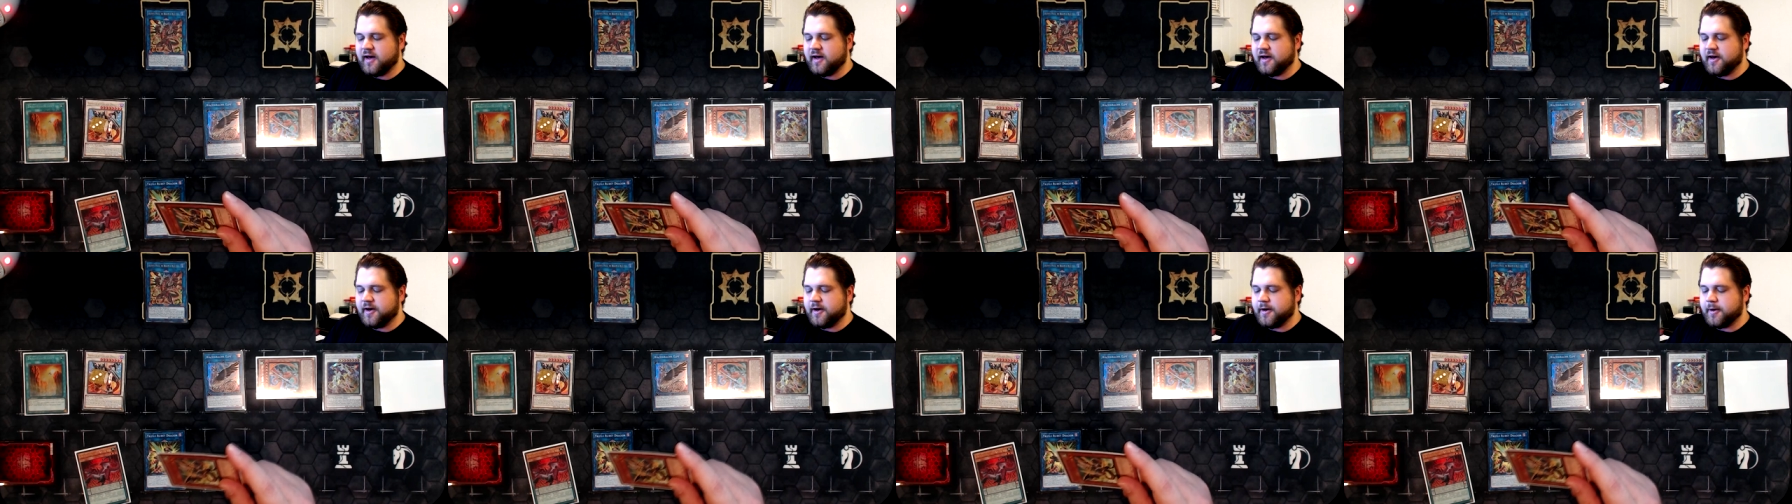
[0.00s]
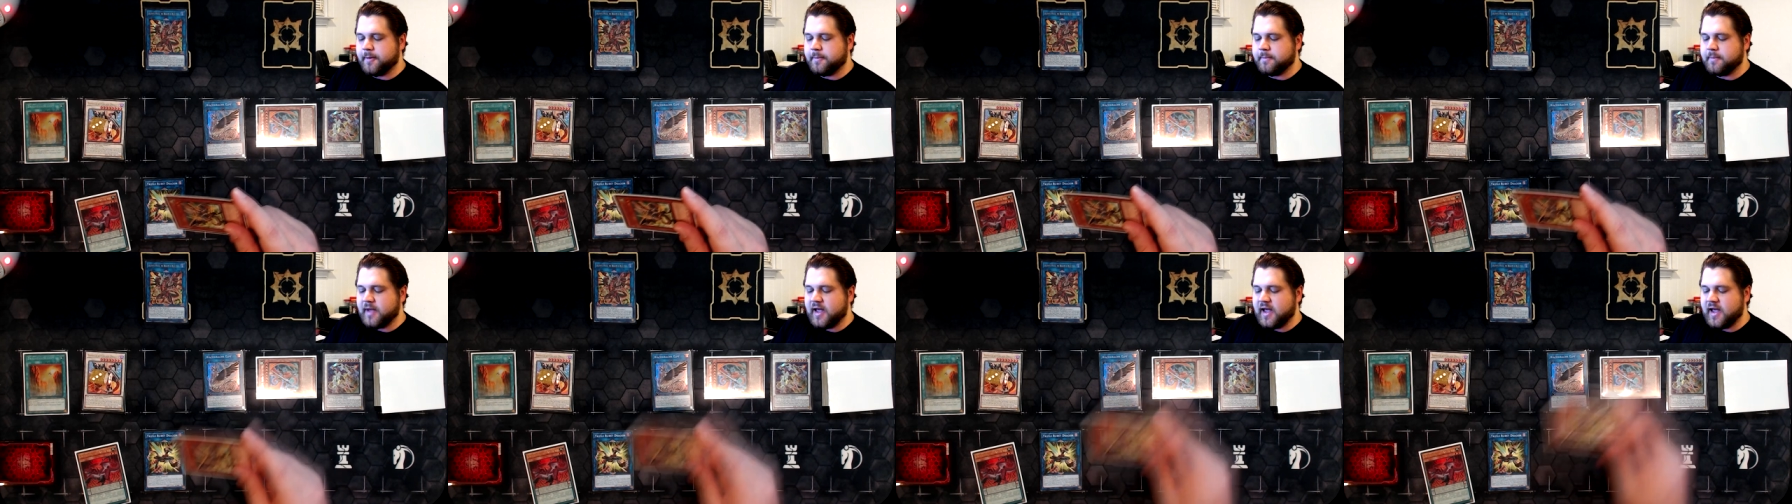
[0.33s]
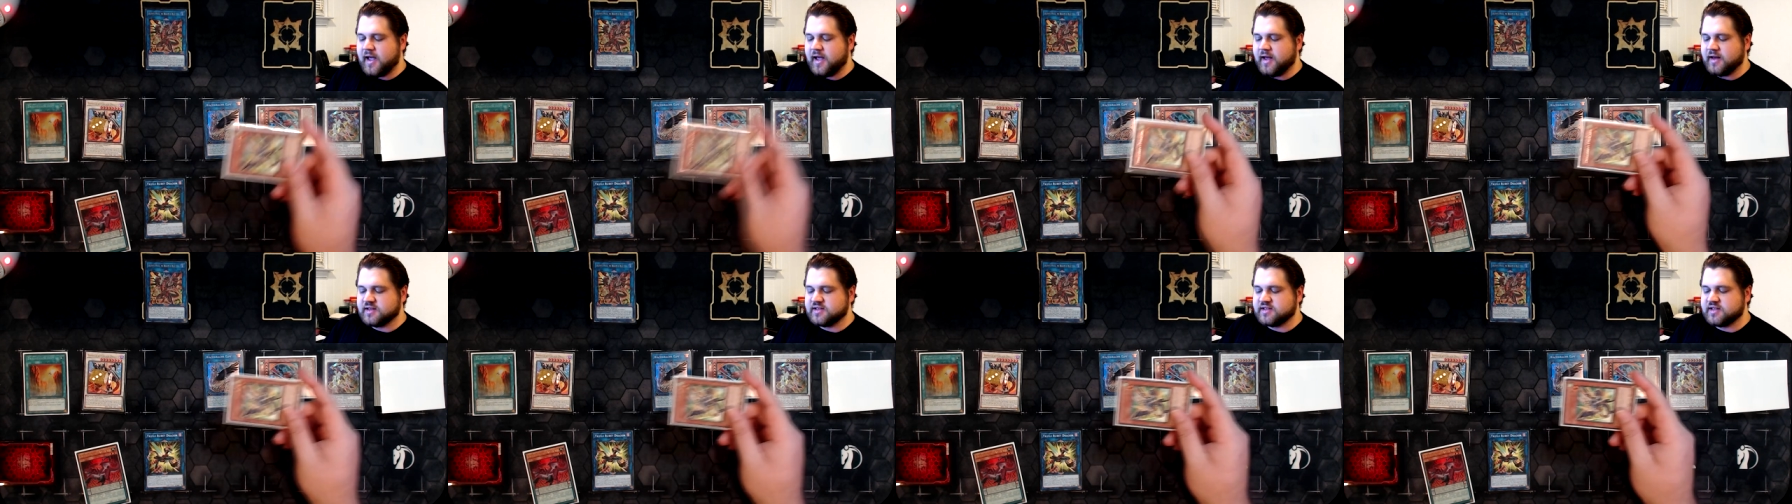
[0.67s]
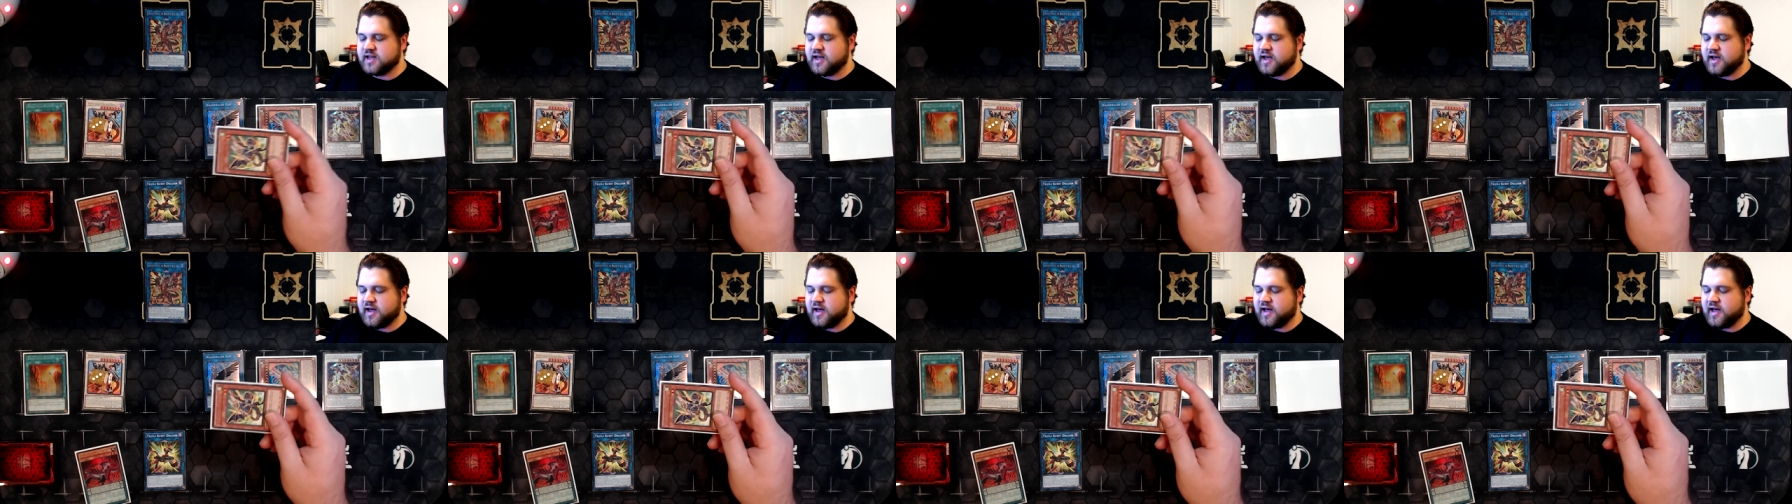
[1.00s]
um,
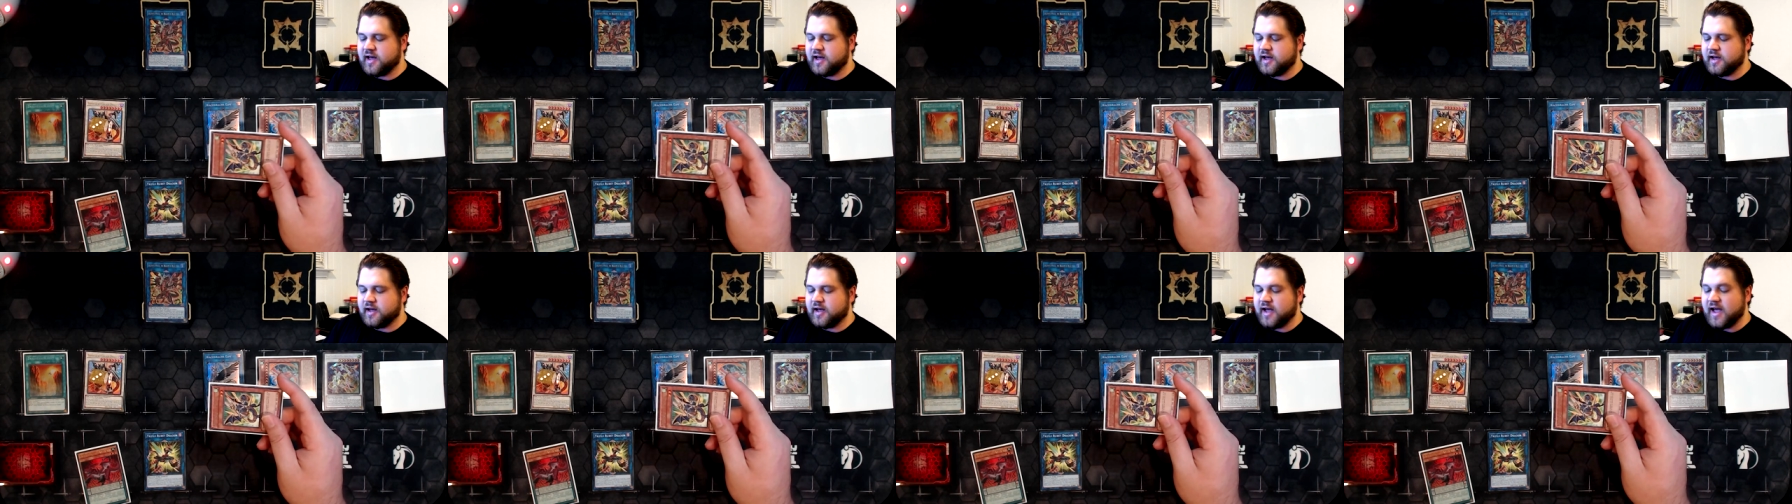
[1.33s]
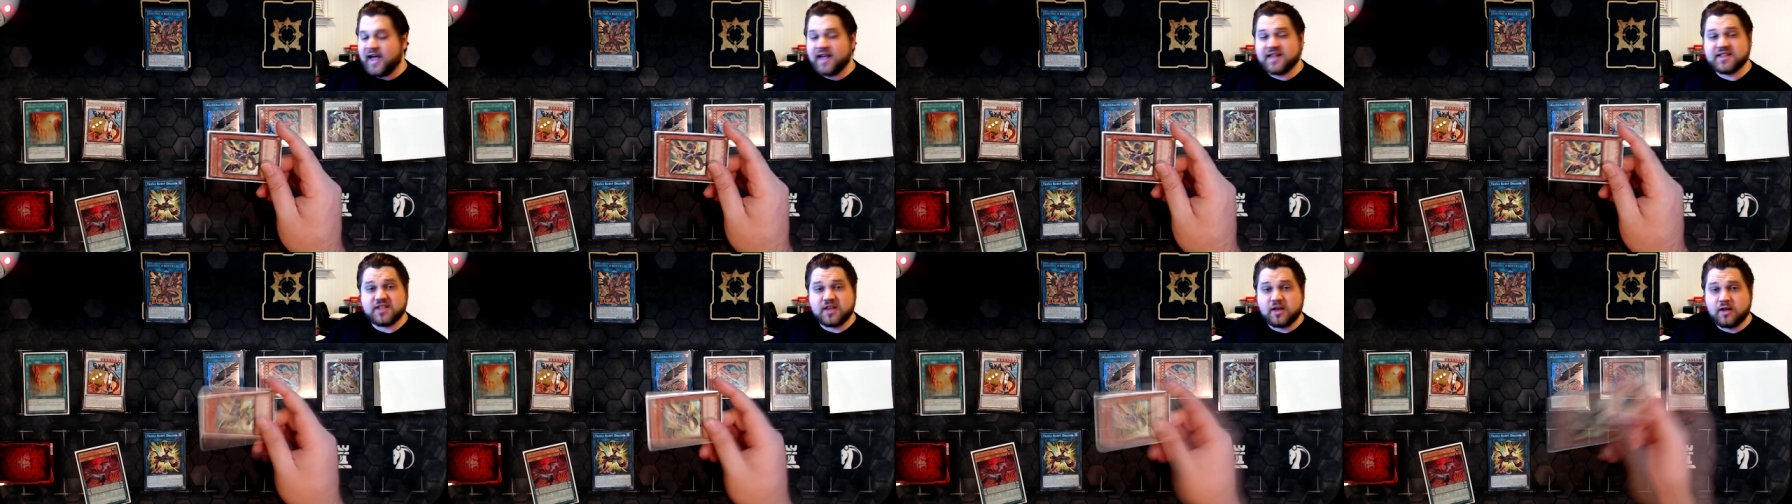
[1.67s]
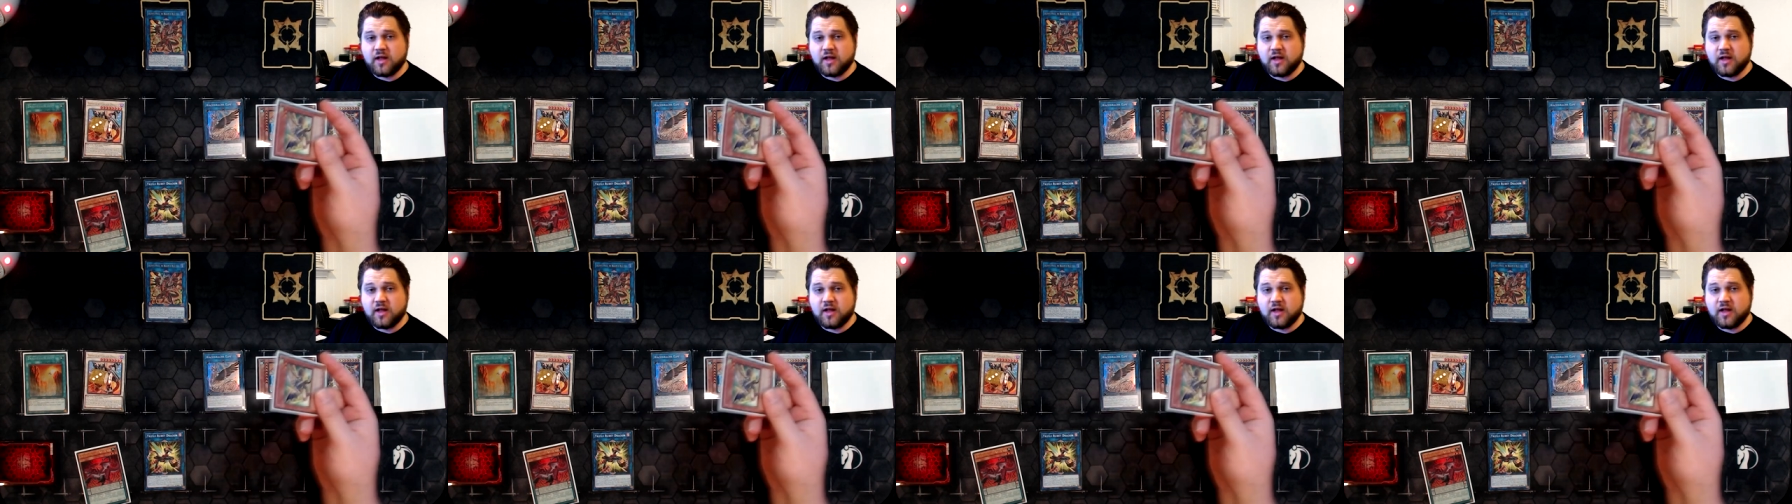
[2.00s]
and uh,